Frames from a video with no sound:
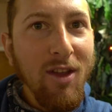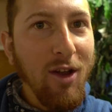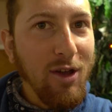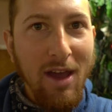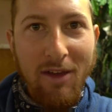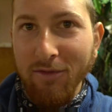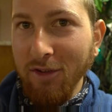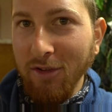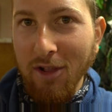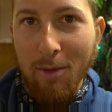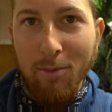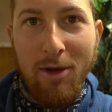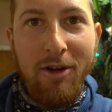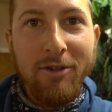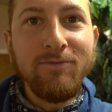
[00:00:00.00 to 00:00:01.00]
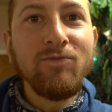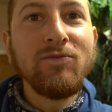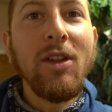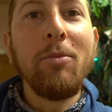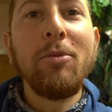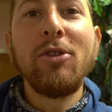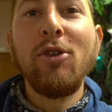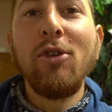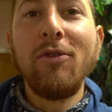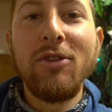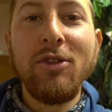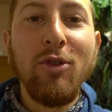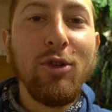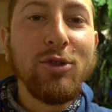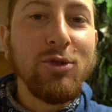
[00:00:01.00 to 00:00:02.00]
Okay, I feel a lot better. I'm gonna go over to
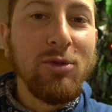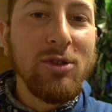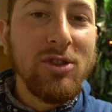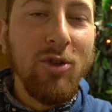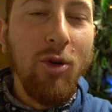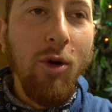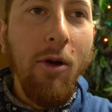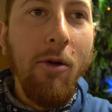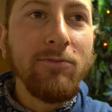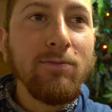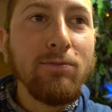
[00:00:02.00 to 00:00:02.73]
the grocery store,